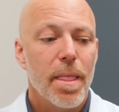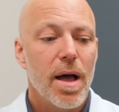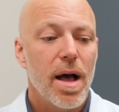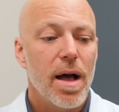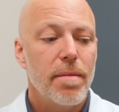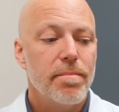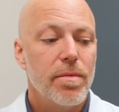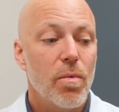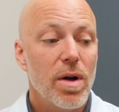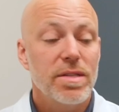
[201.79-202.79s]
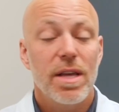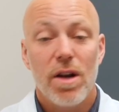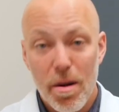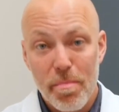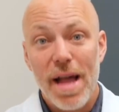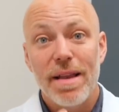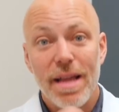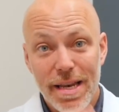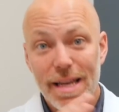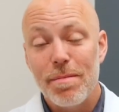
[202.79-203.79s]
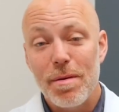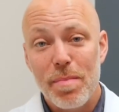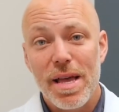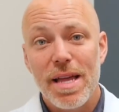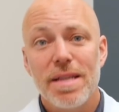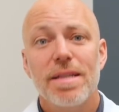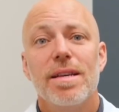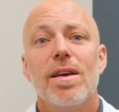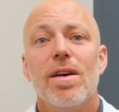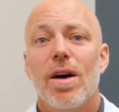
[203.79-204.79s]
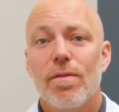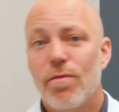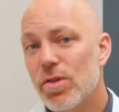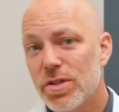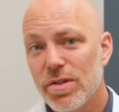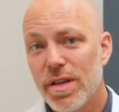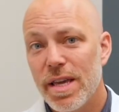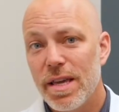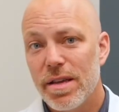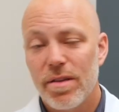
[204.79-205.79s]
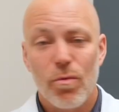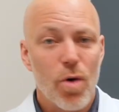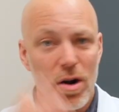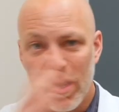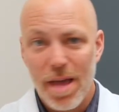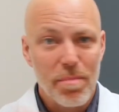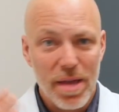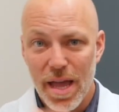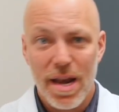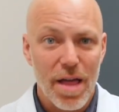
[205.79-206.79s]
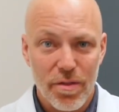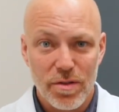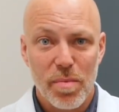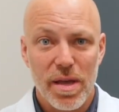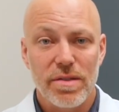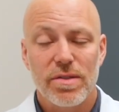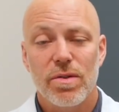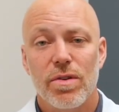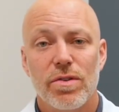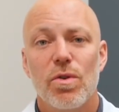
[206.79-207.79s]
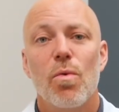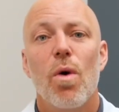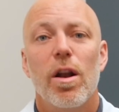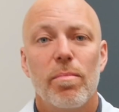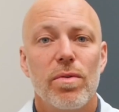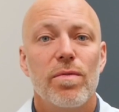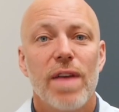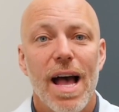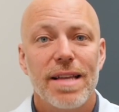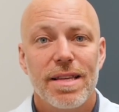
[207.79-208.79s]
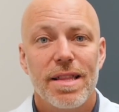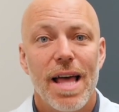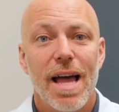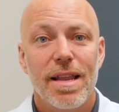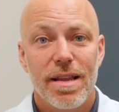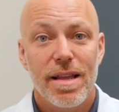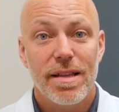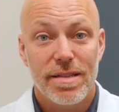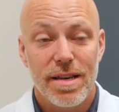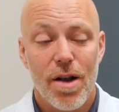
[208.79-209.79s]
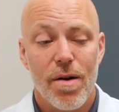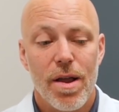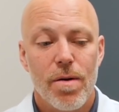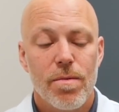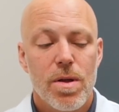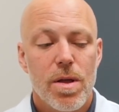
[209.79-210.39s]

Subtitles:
The ones that are bent and need to be pinned, unfortunately, water can't be getting on those pins, so there's no waterproof cast in that scenario.